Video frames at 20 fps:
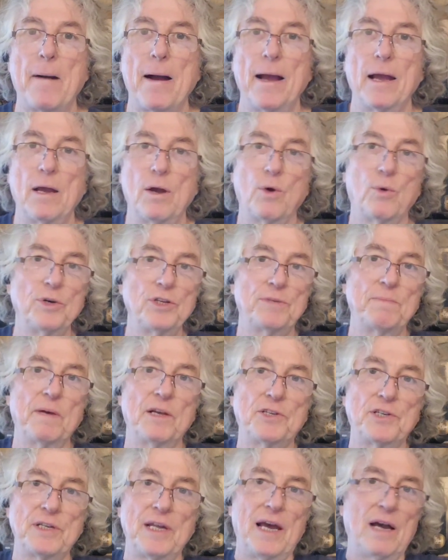I always
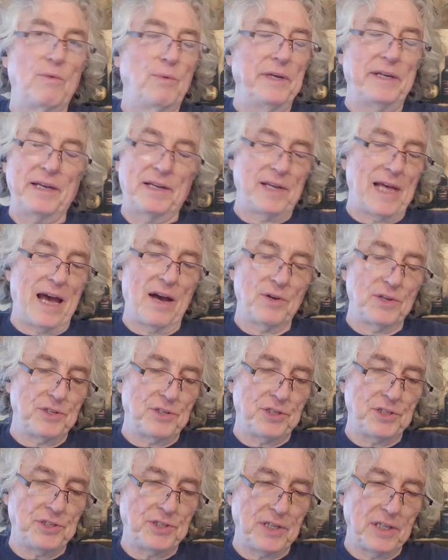mention how we get
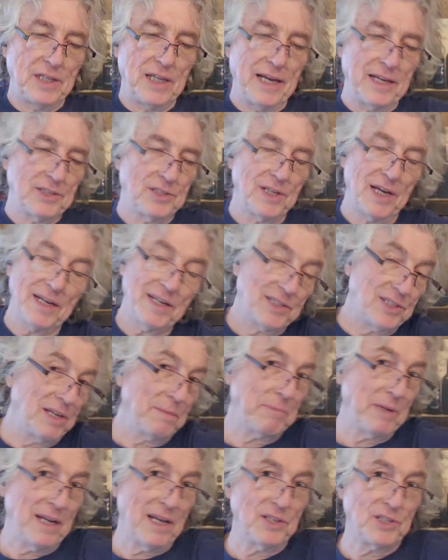out-assisted last night,
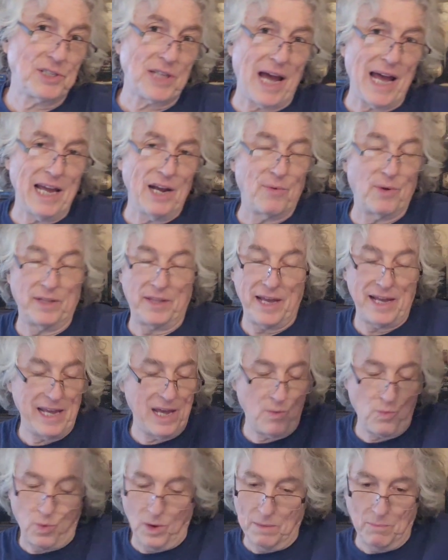except against Iowa. They
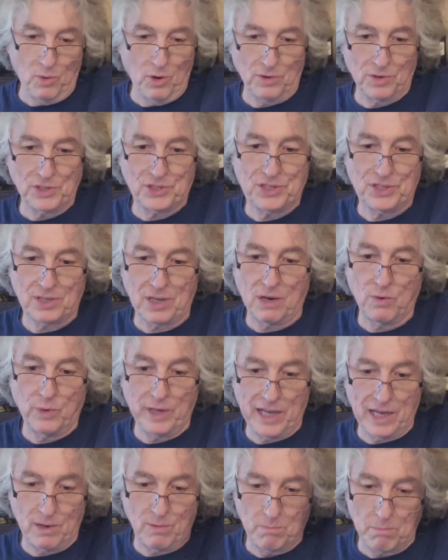had one more.
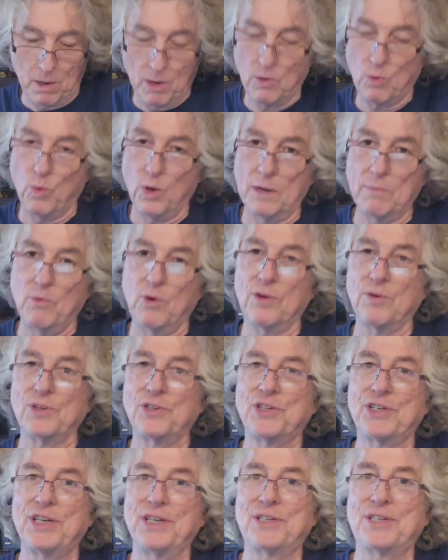We had one more
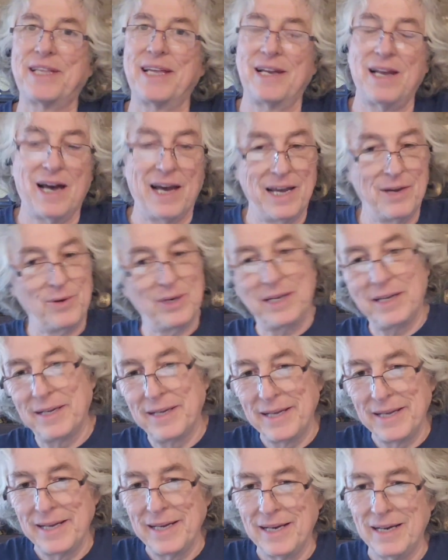assist than Iowa,
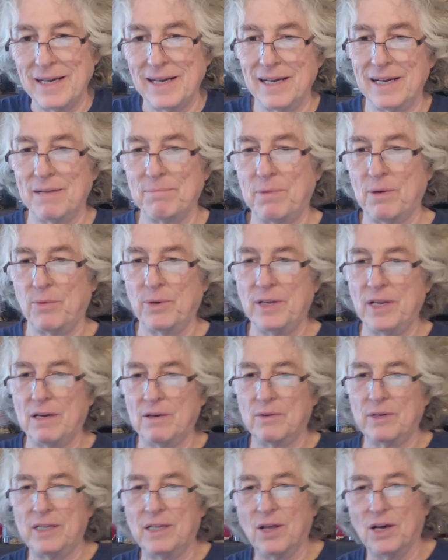but
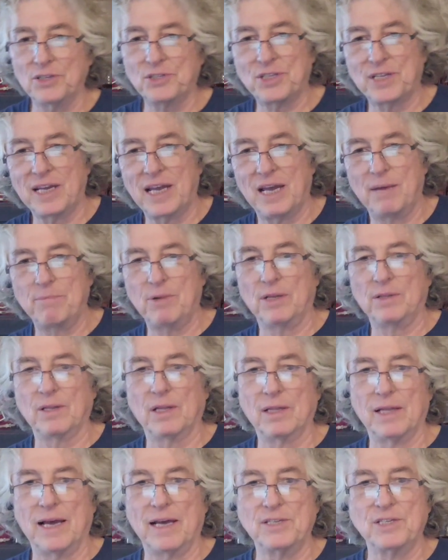we lost the game
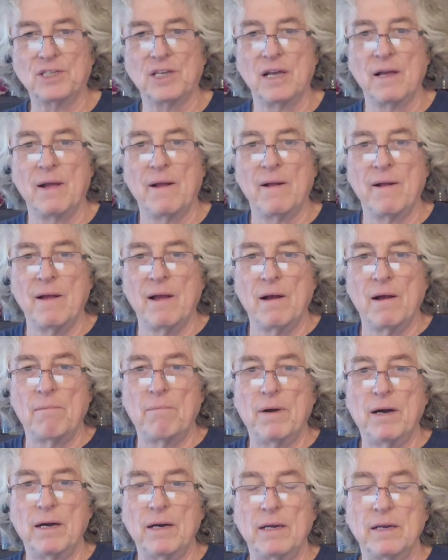nonetheless.
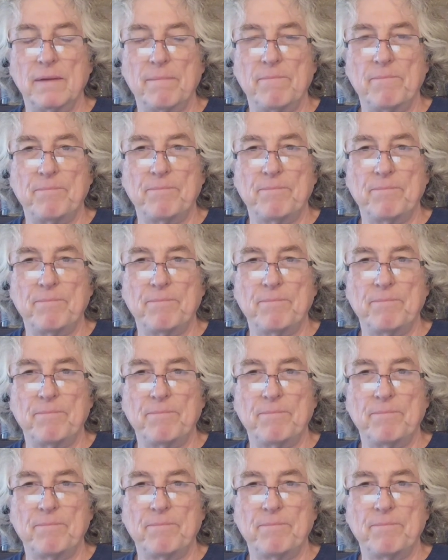But